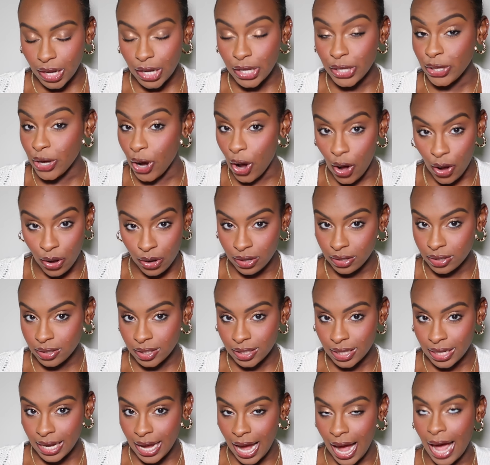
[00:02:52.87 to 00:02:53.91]
Y'all,
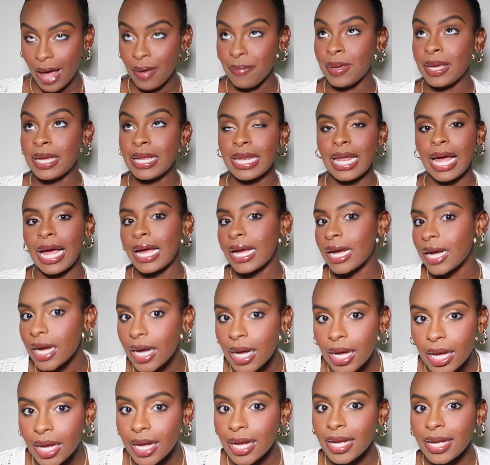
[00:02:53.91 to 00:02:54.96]
I mean, like,
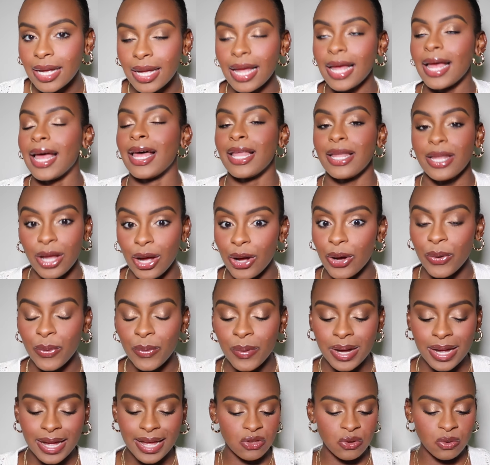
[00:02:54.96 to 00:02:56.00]

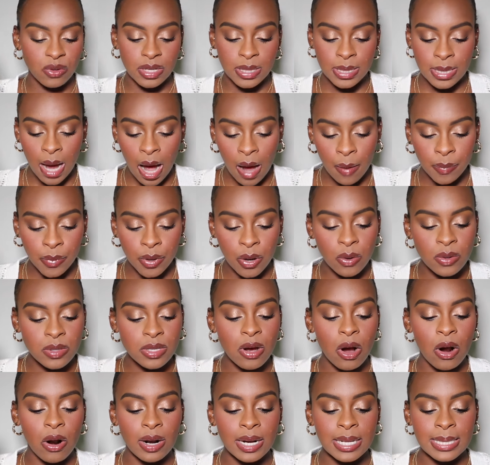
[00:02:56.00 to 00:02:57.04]
hello? So the top notes
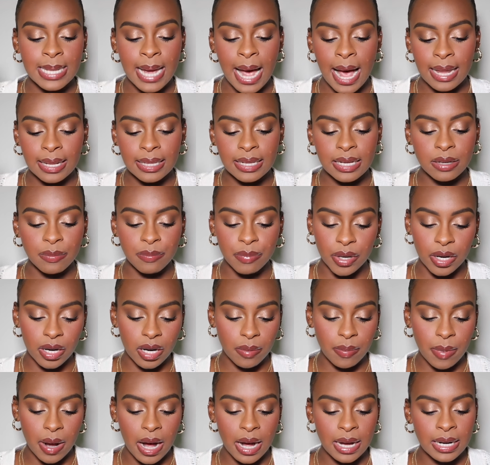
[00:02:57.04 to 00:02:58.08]
are Italian
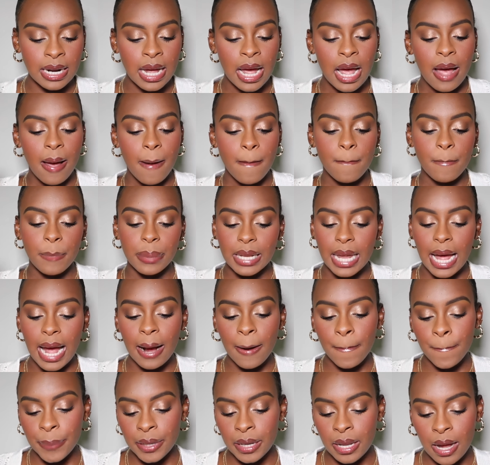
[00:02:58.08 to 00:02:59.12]
bergamot,
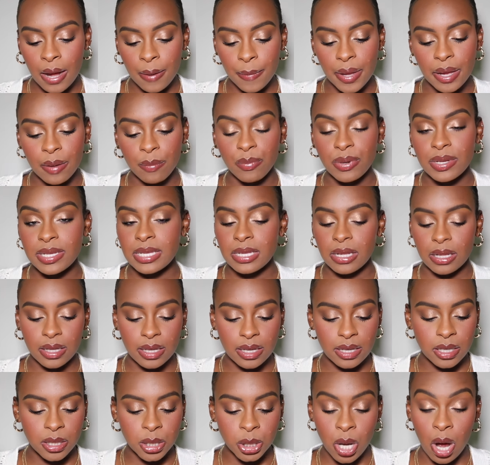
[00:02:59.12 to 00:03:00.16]
black plum, and
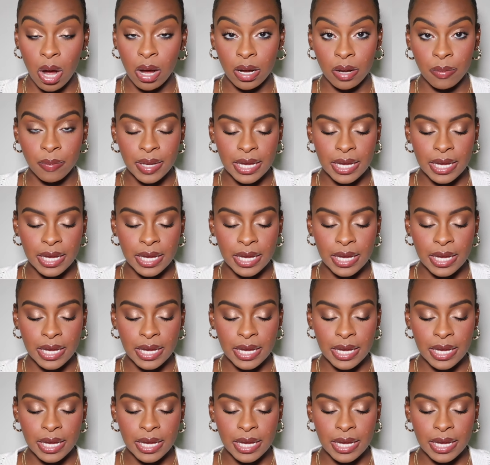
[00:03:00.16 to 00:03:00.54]
Brazilian tonka